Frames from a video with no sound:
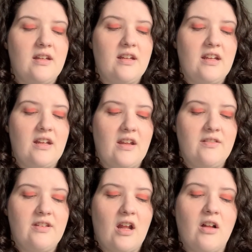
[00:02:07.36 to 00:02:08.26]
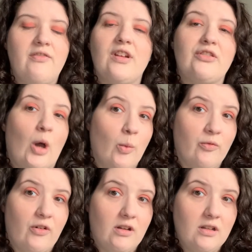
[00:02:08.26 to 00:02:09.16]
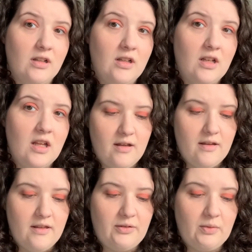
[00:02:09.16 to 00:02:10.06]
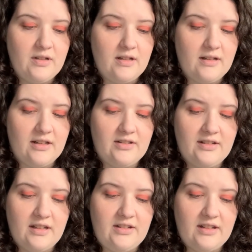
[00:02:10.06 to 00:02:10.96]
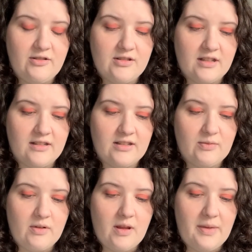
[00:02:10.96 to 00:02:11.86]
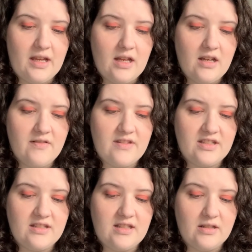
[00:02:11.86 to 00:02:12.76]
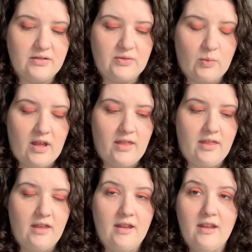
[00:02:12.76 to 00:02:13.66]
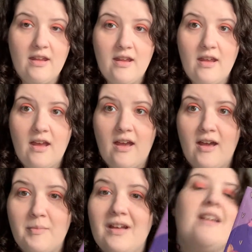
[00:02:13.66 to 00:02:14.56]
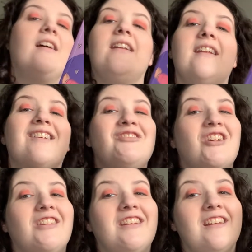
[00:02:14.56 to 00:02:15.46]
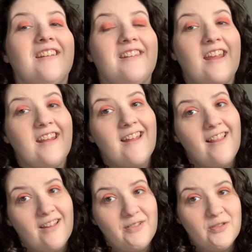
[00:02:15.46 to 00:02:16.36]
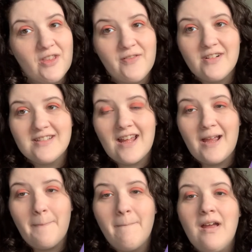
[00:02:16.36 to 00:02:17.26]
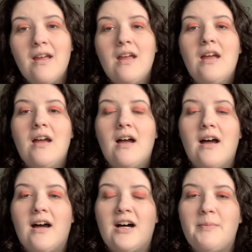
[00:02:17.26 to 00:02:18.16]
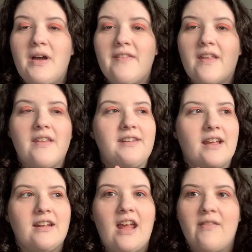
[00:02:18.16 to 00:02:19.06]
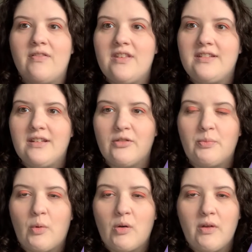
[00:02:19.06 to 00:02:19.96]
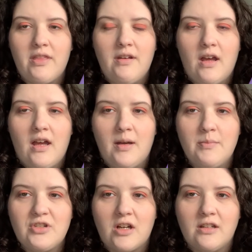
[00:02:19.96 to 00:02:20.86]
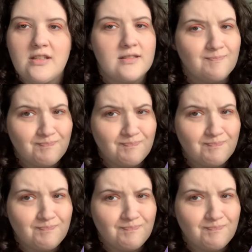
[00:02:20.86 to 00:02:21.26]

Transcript: it all feels hopeful. This one, it's interesting because this one, the beginning of this deals with Nick and Charlie saying I love you for the first time, and then the second half of this deals more with Charlie's